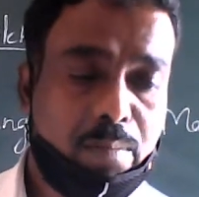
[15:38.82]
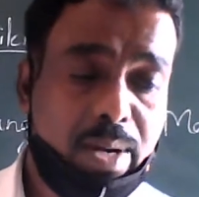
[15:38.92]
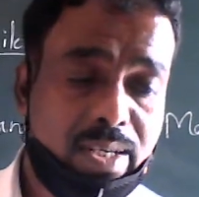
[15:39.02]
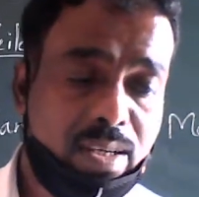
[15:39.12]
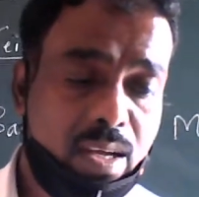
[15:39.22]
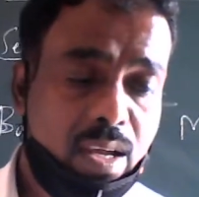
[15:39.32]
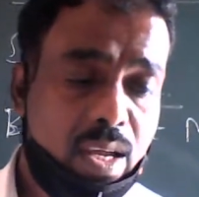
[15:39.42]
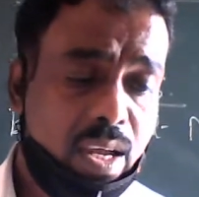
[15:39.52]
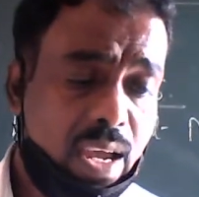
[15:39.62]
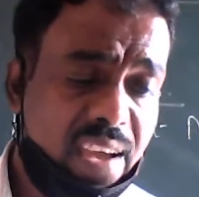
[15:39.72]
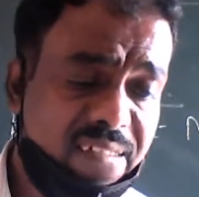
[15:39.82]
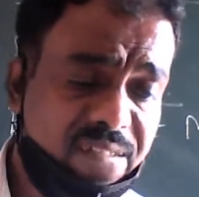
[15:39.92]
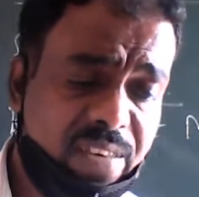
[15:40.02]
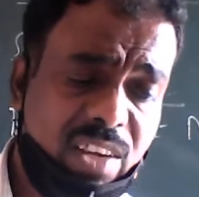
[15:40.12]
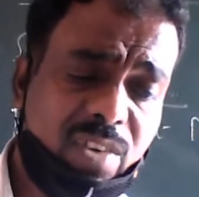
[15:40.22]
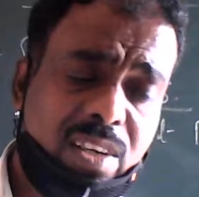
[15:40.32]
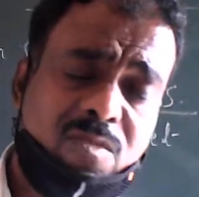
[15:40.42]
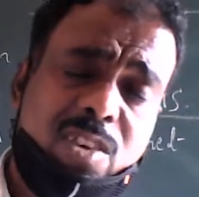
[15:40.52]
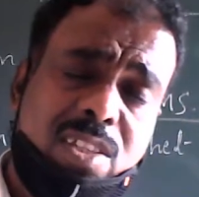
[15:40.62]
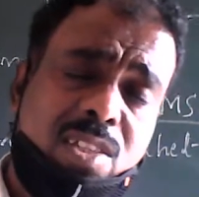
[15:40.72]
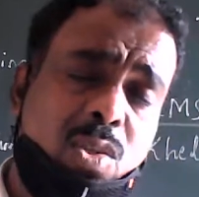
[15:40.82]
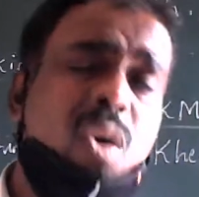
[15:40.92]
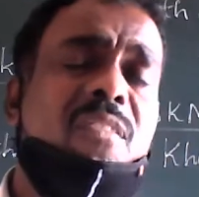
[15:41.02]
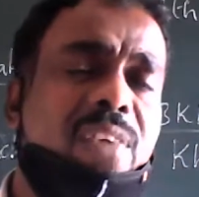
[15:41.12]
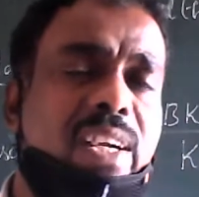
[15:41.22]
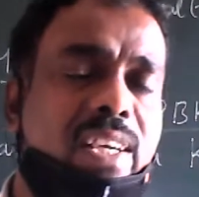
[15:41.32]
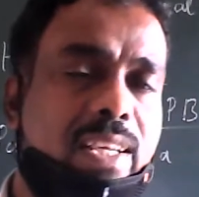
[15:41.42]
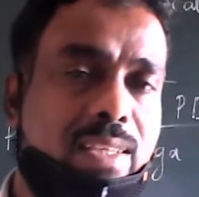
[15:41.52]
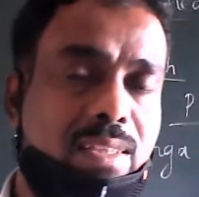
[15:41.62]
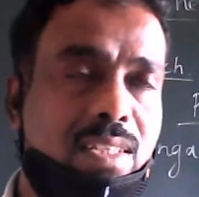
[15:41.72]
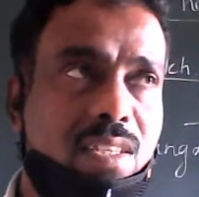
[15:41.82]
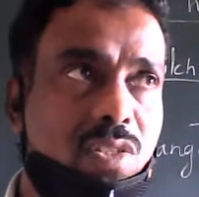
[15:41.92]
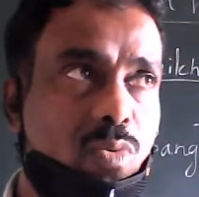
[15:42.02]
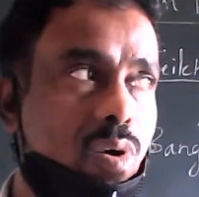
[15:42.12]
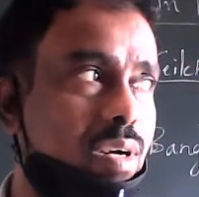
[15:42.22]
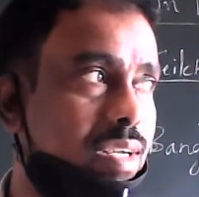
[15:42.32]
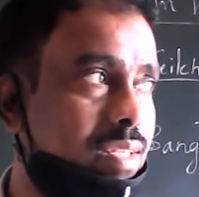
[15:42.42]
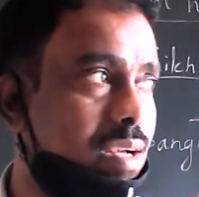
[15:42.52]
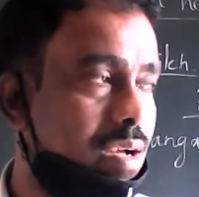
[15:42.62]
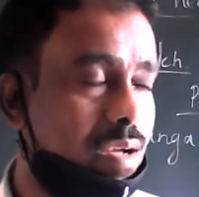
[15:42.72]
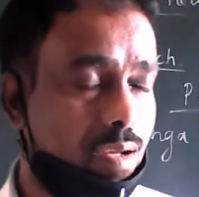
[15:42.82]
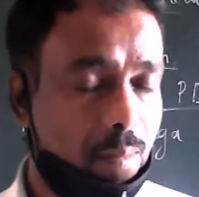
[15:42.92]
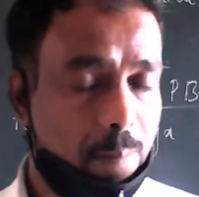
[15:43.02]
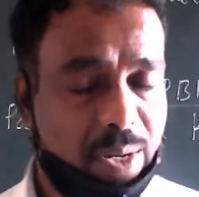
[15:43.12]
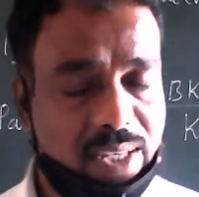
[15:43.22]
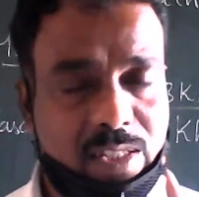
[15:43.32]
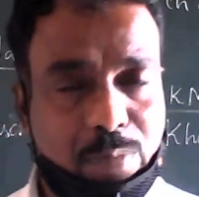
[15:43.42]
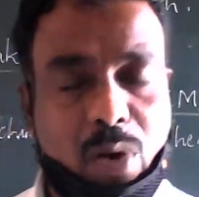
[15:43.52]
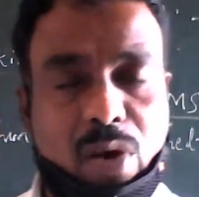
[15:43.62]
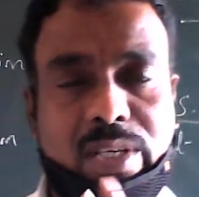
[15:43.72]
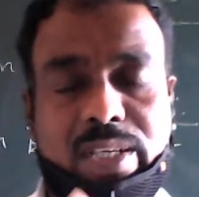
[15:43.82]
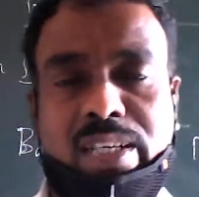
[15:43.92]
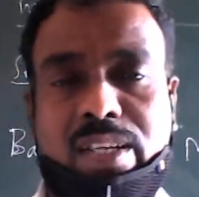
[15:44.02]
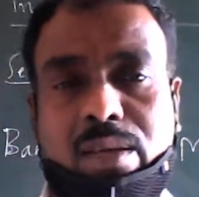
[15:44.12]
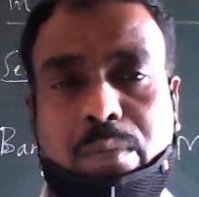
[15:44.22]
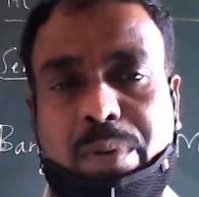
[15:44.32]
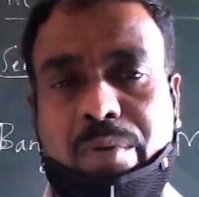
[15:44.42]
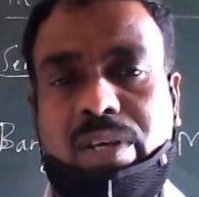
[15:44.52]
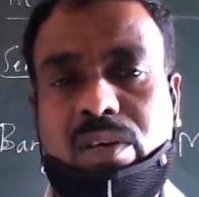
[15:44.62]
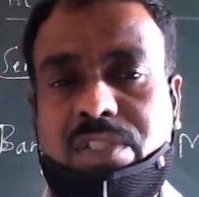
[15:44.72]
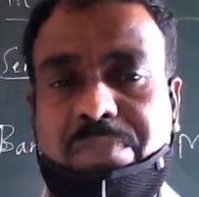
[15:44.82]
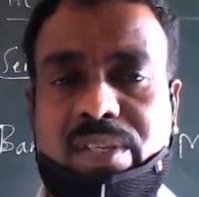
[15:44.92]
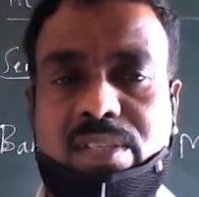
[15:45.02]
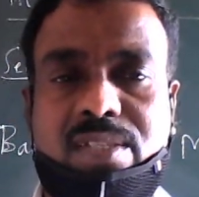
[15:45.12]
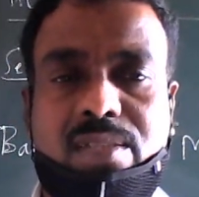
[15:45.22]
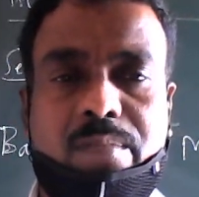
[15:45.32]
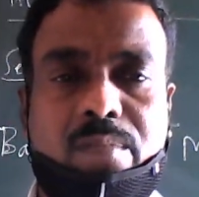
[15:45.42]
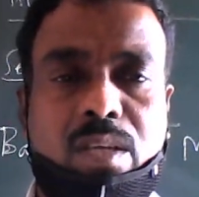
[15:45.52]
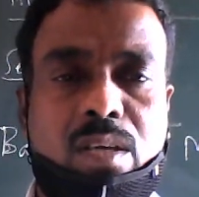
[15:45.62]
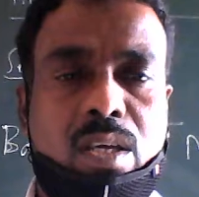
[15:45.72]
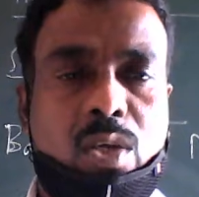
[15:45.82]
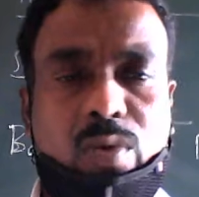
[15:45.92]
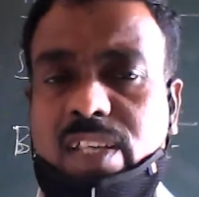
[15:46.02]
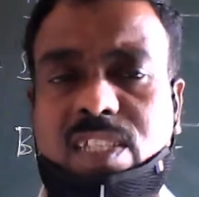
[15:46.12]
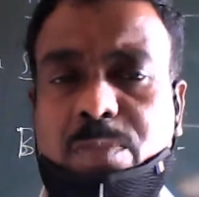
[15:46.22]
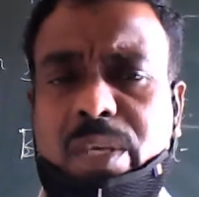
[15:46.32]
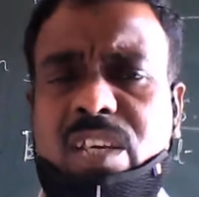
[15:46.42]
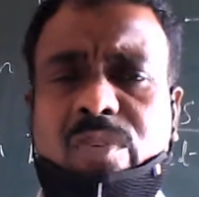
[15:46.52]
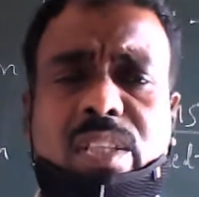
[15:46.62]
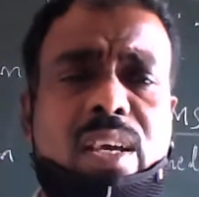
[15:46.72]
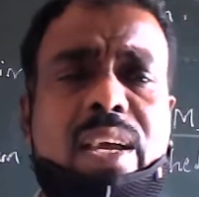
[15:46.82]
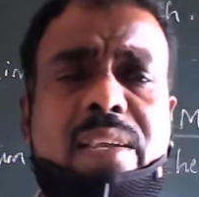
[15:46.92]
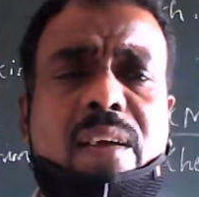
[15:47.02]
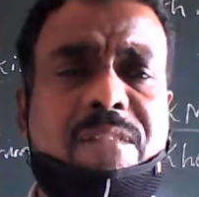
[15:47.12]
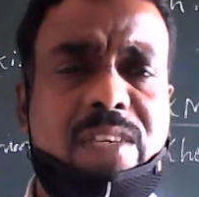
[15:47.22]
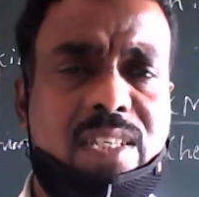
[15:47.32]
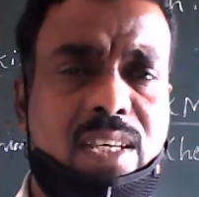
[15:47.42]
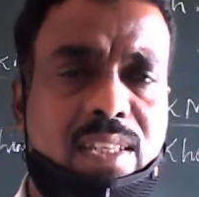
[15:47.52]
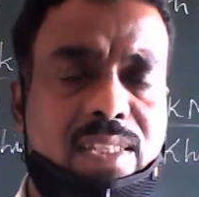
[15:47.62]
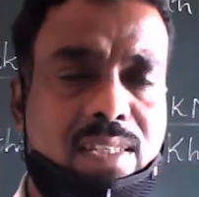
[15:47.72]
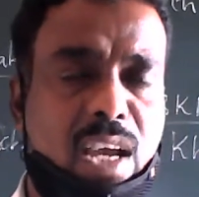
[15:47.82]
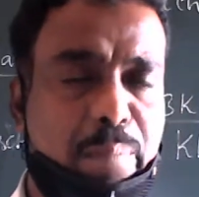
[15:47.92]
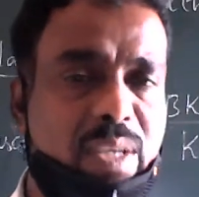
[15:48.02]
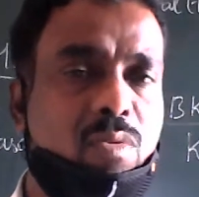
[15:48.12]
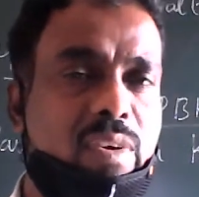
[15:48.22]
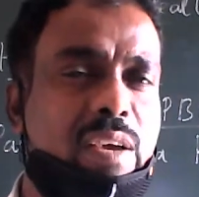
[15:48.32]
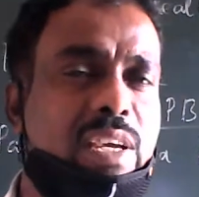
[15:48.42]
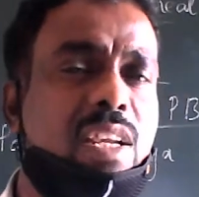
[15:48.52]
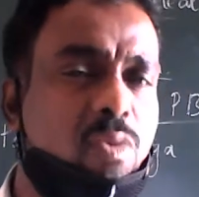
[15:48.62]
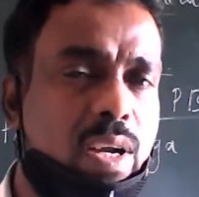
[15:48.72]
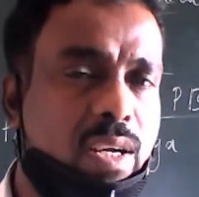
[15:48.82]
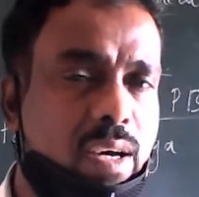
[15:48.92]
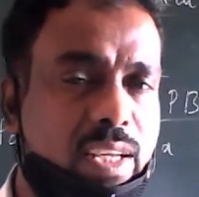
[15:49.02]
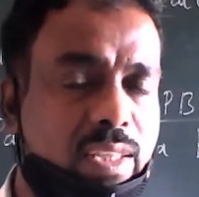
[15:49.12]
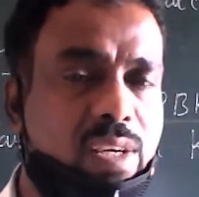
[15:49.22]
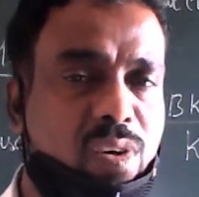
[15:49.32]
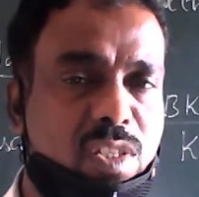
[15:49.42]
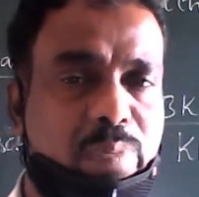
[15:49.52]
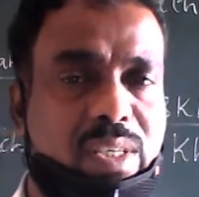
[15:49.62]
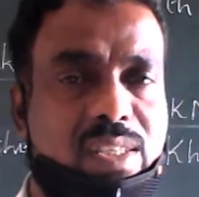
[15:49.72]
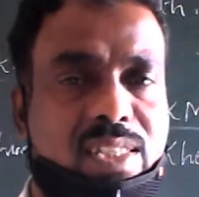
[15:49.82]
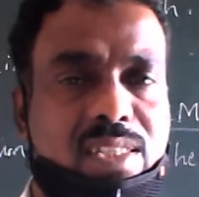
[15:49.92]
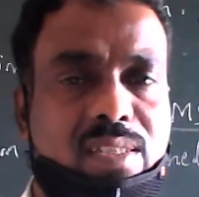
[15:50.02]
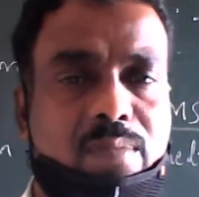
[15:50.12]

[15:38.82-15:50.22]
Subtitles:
But everyone was so friendly. This is what the plus point in a private hospitals. You can speak with any officials, any worker in that hospitals.